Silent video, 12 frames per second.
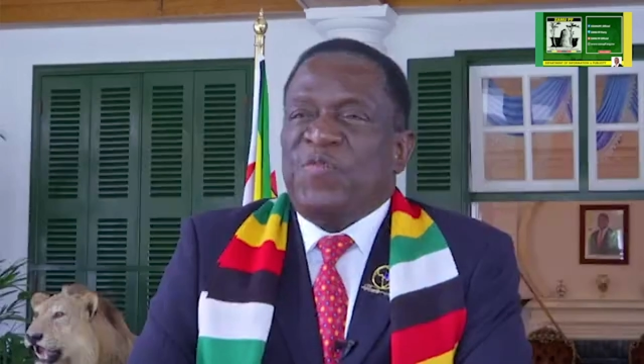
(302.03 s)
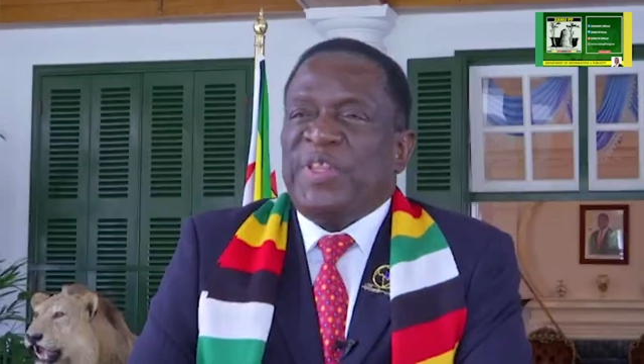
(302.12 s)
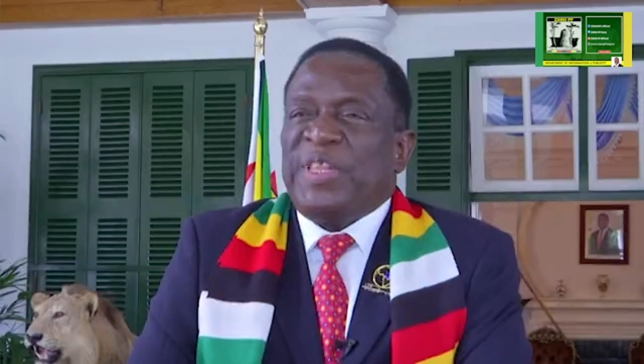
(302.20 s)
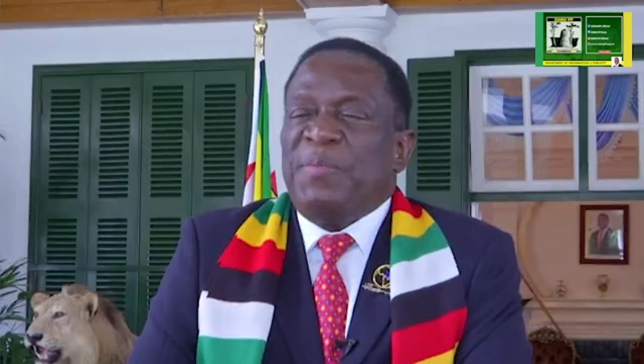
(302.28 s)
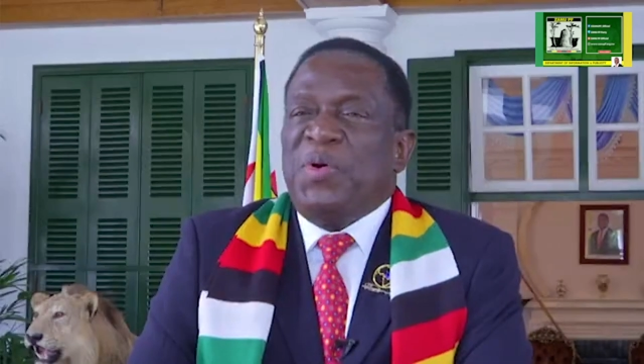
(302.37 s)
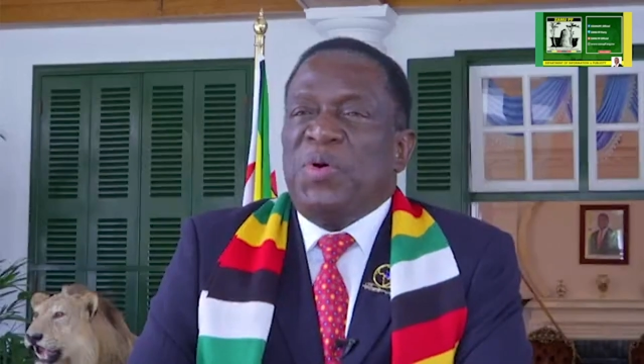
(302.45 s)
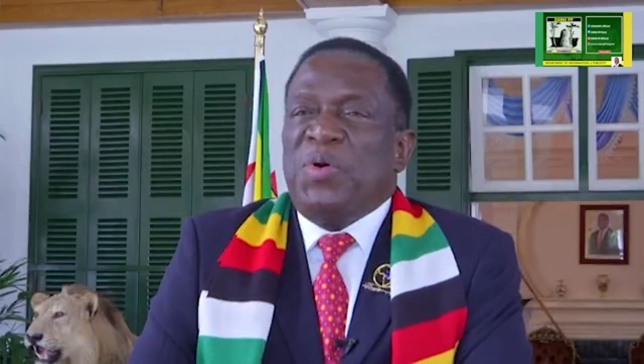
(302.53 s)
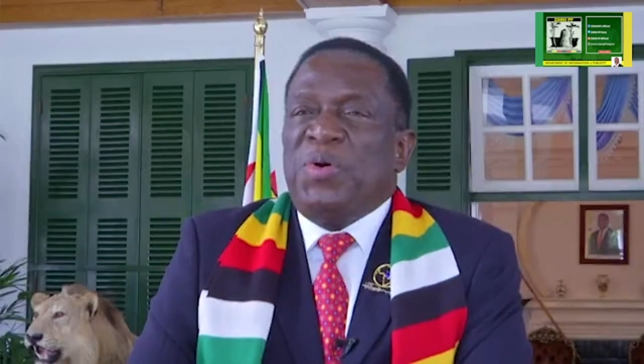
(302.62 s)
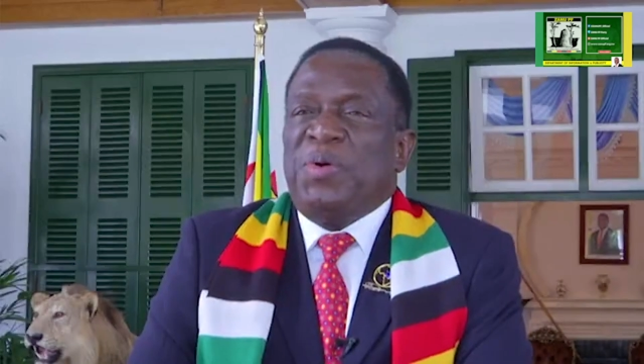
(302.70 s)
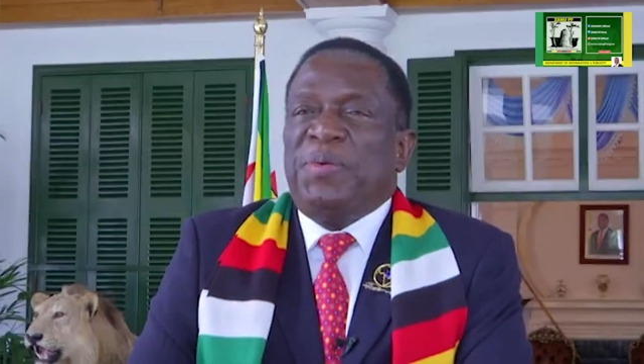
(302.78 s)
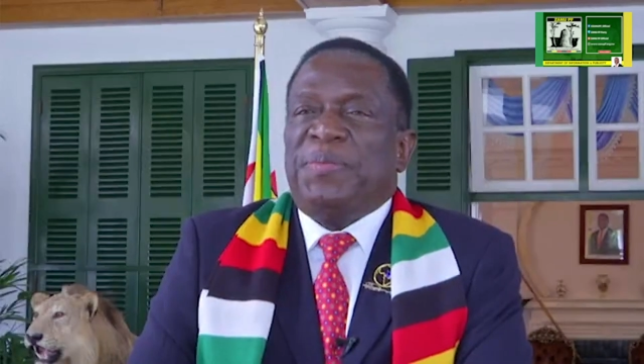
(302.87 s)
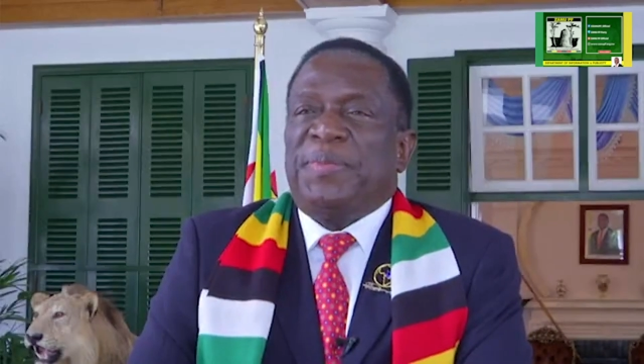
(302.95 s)

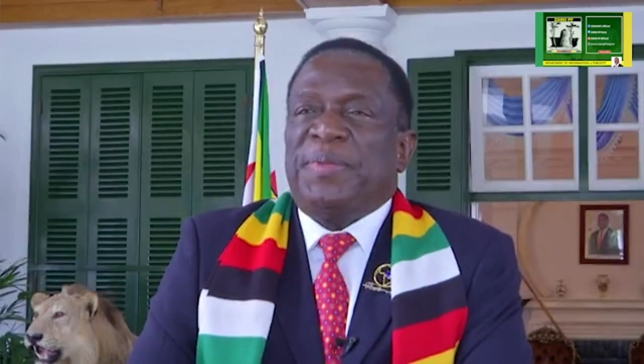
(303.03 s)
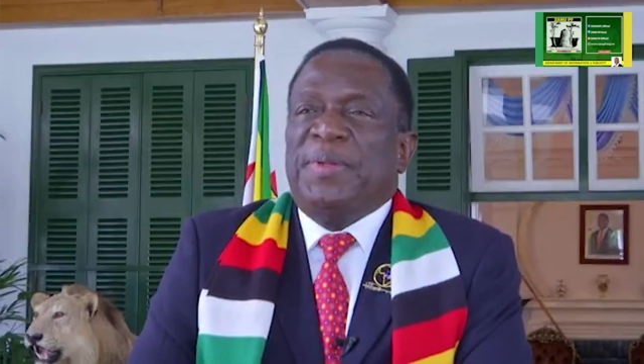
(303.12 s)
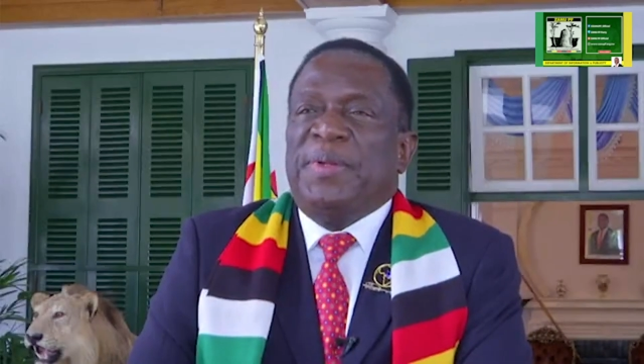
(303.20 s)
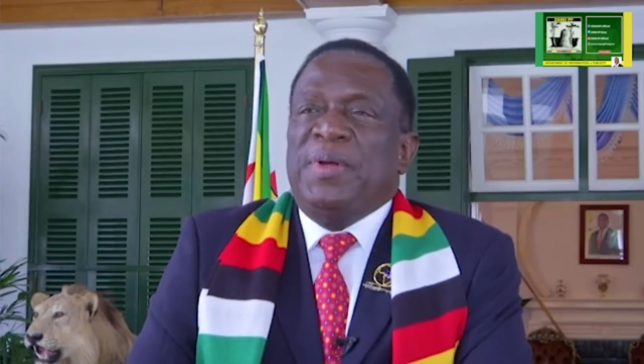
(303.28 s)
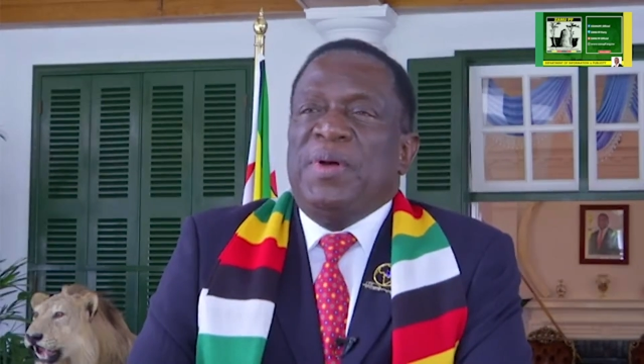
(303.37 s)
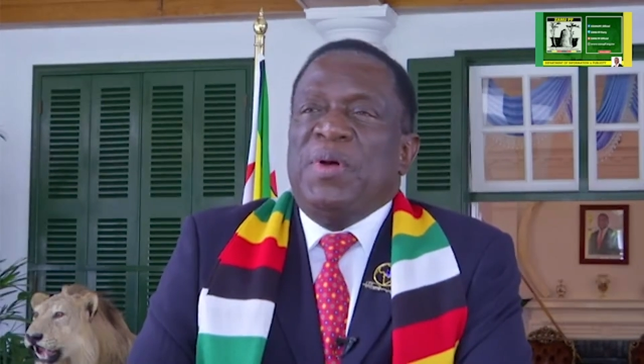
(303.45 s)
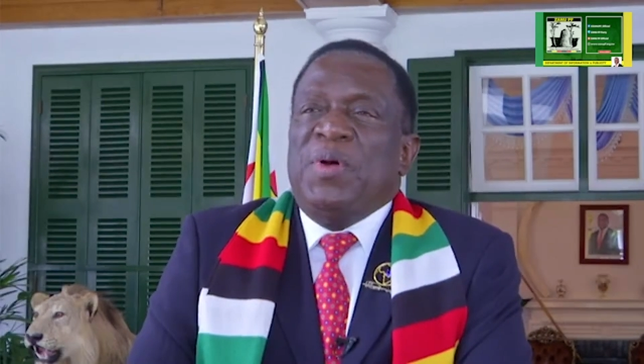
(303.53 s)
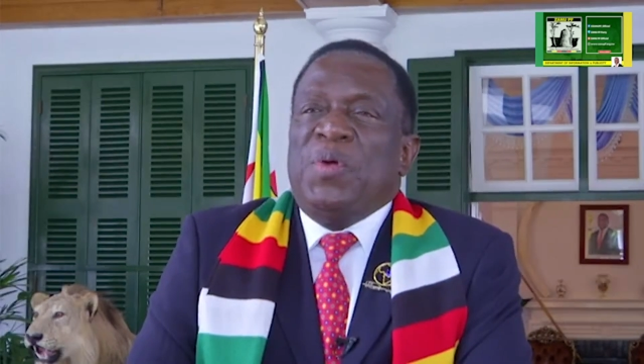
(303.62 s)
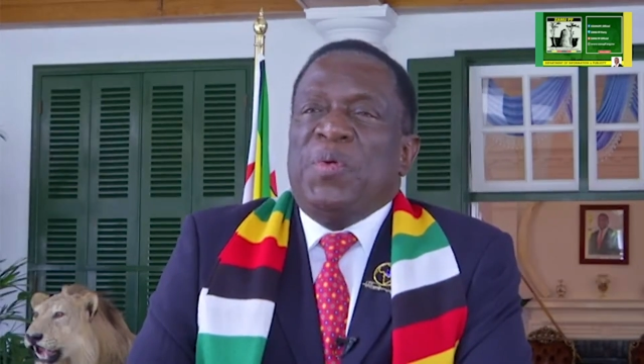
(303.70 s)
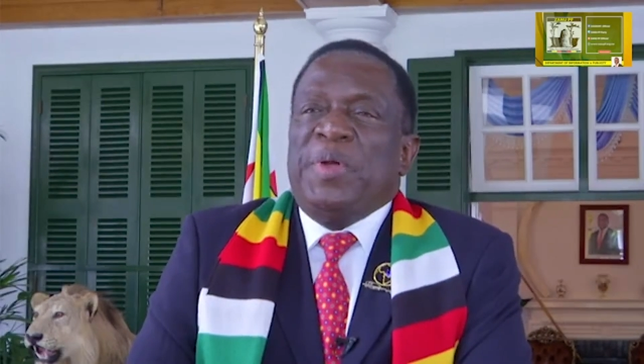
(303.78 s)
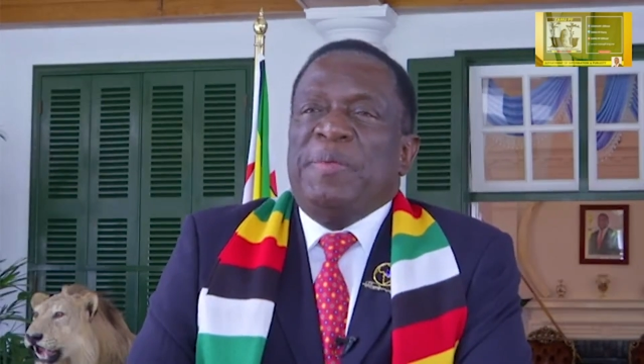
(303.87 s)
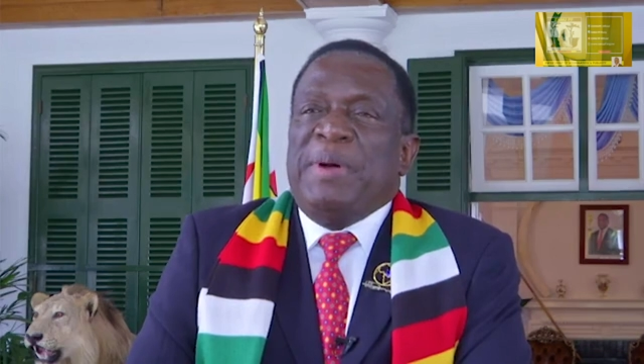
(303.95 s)
Furthermore,
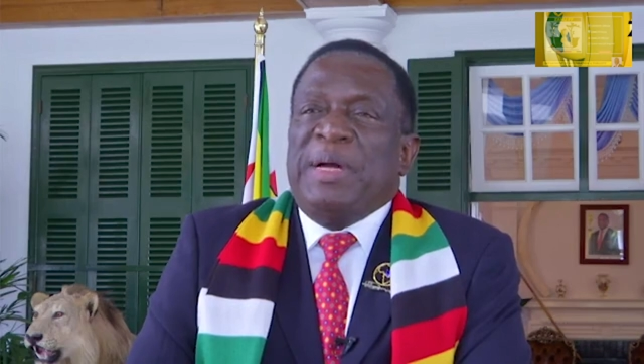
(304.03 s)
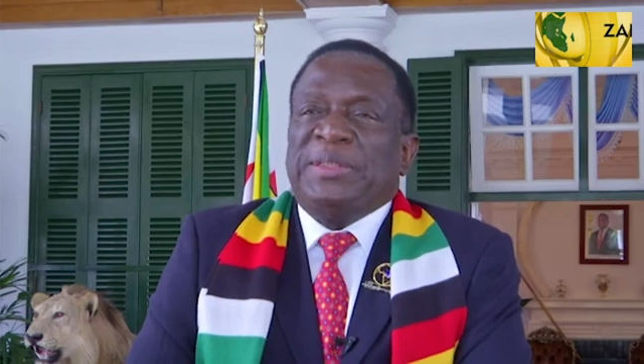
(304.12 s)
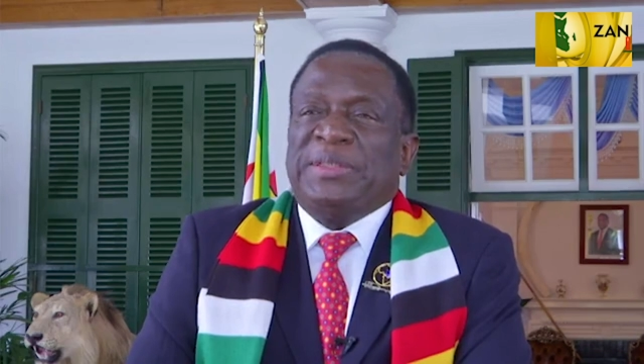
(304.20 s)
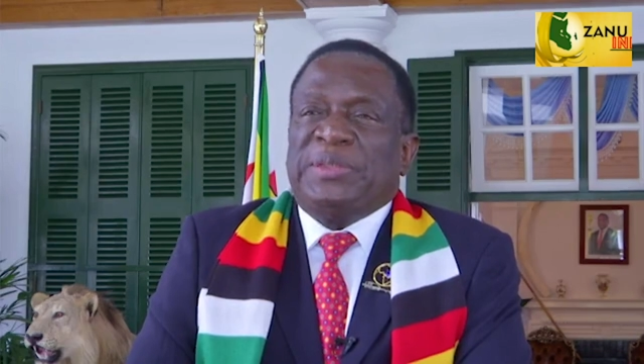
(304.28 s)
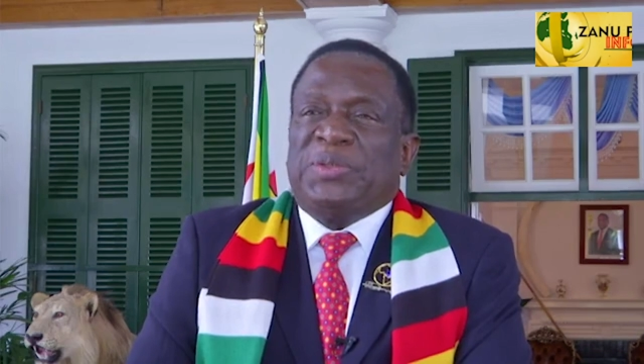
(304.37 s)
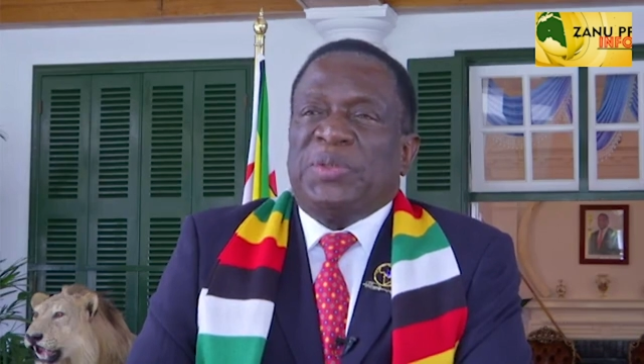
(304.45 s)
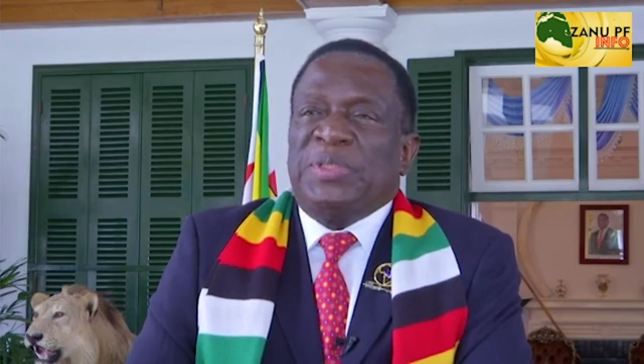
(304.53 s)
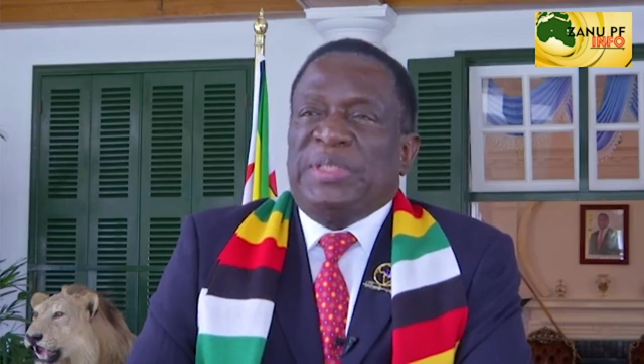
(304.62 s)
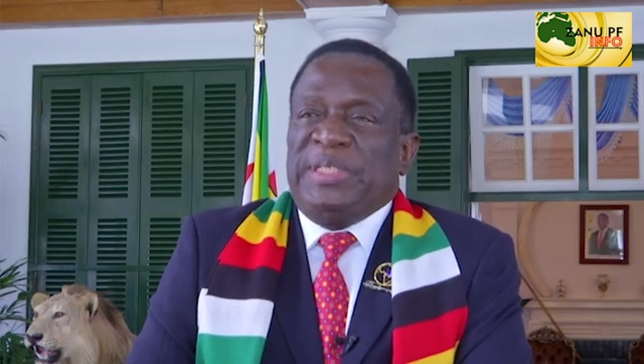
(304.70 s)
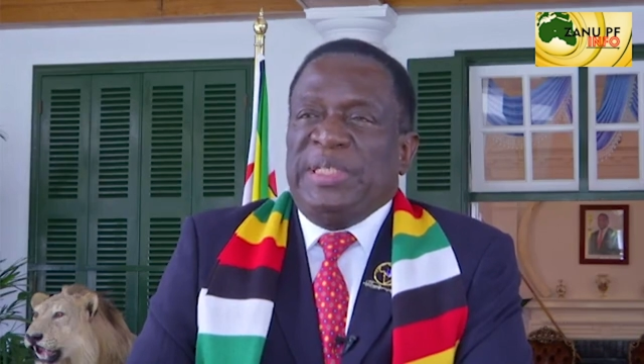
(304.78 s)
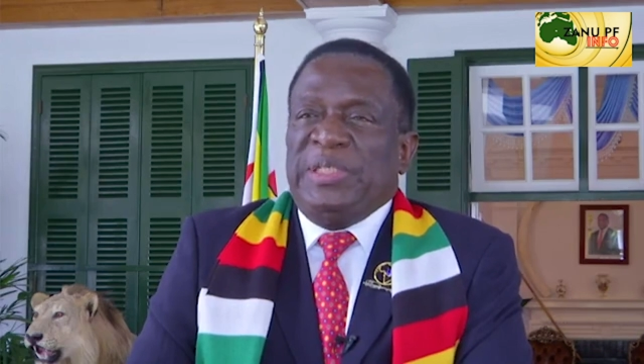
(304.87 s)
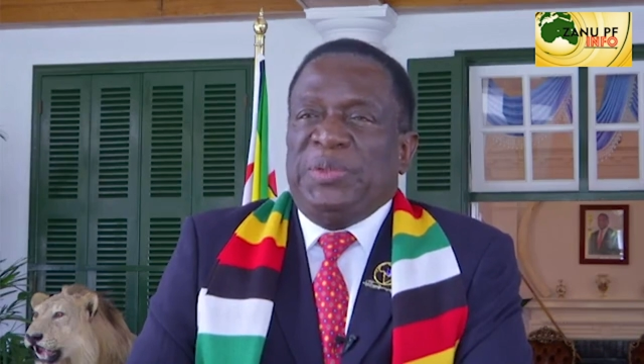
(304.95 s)
we must
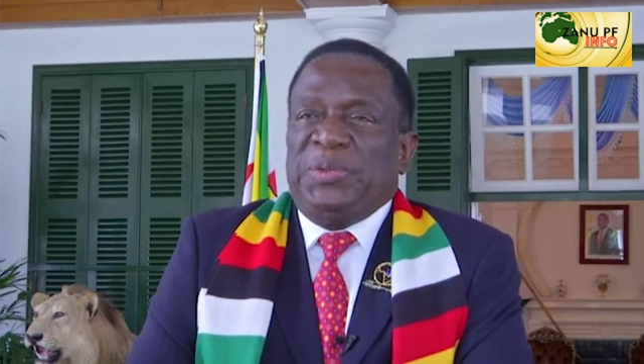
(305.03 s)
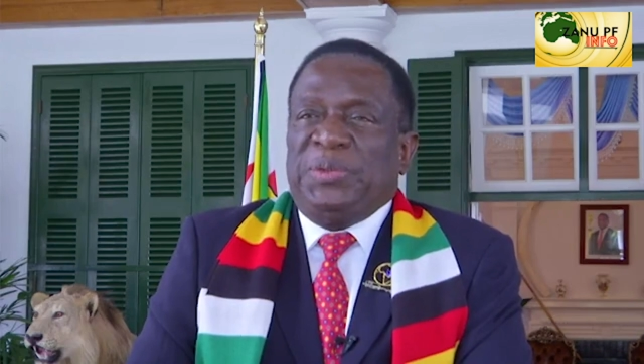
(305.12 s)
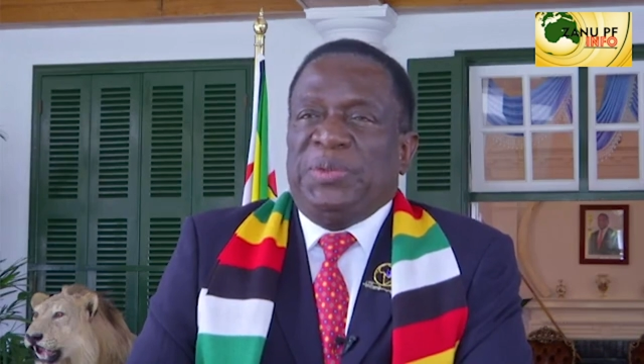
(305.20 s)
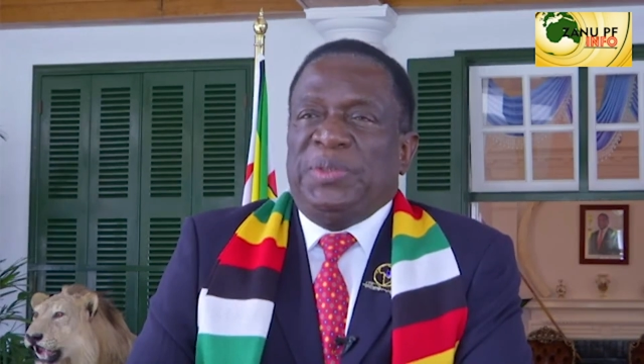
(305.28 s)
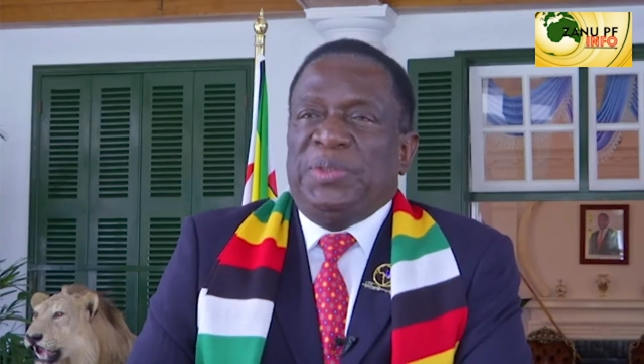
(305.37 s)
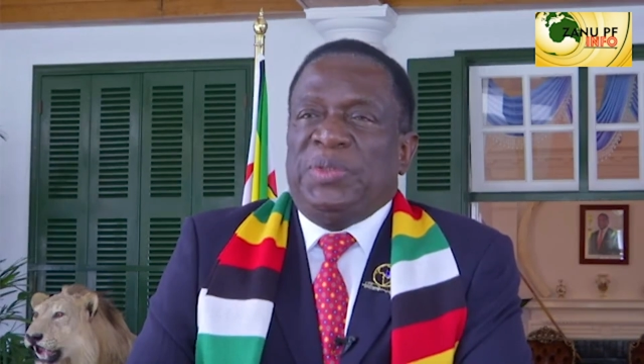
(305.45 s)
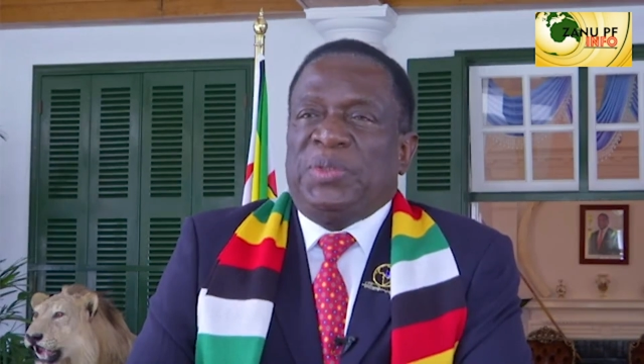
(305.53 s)
continue